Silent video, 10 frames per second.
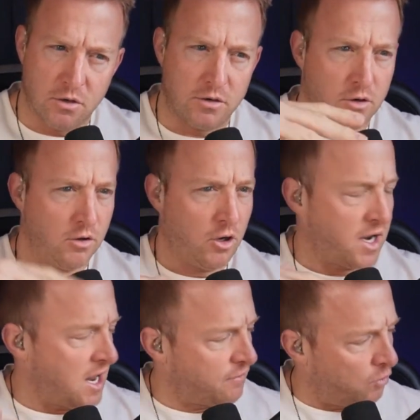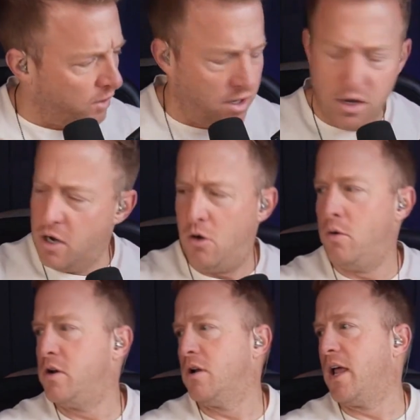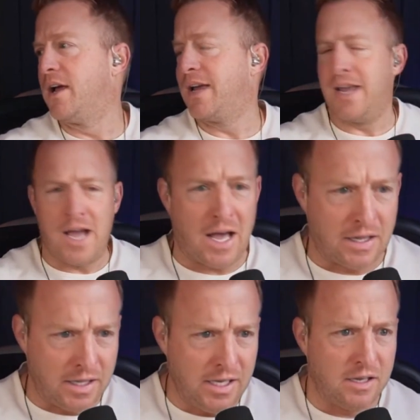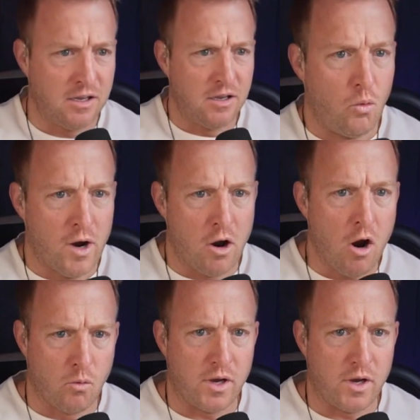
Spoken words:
you're looking out the window and you're like, golly, where are